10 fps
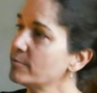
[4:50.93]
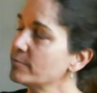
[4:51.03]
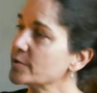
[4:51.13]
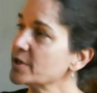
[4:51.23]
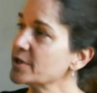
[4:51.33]

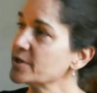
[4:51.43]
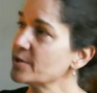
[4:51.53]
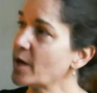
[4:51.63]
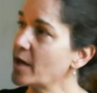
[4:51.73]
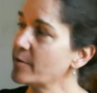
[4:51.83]
So this is the
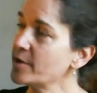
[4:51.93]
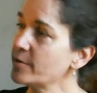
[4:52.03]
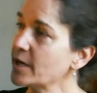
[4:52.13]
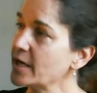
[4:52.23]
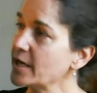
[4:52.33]
bottom of the
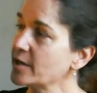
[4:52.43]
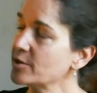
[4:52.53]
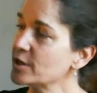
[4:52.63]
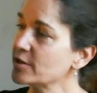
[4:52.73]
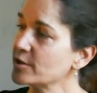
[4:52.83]
range
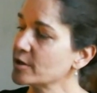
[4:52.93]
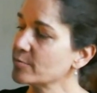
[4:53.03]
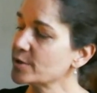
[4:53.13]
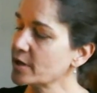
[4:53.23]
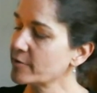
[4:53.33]
in
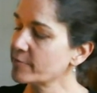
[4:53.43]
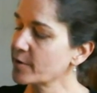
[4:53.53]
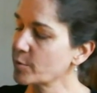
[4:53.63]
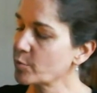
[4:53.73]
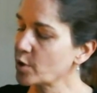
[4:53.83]
terms of
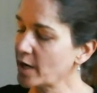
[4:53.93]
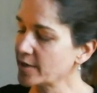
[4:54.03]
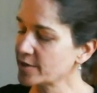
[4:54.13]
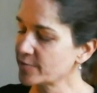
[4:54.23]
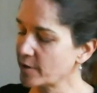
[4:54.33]

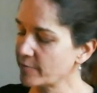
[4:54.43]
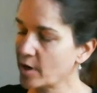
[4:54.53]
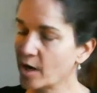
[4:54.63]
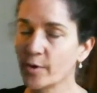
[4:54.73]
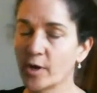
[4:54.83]
price of
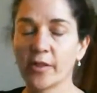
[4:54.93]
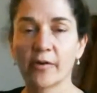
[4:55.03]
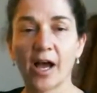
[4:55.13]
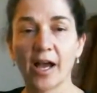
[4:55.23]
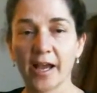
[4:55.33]
harp,
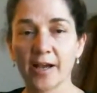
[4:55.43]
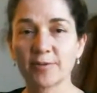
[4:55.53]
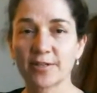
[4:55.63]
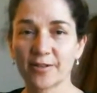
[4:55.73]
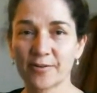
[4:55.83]
although I
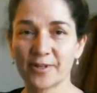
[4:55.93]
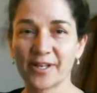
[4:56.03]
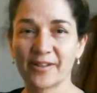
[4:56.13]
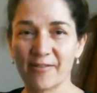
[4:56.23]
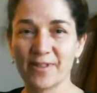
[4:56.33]
absolutely
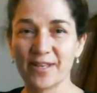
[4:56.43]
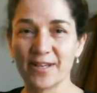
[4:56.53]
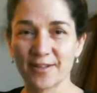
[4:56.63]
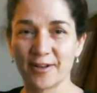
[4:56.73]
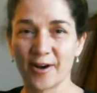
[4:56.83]
love these
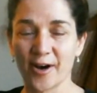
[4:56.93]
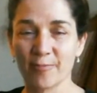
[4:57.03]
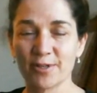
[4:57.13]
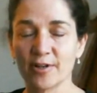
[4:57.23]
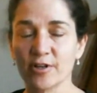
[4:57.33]
little
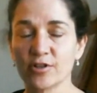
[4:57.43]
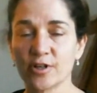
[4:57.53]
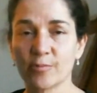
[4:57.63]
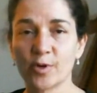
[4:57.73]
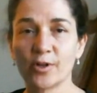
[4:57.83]
harps. They're
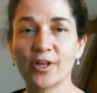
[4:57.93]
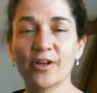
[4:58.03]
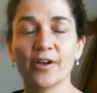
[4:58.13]
durable.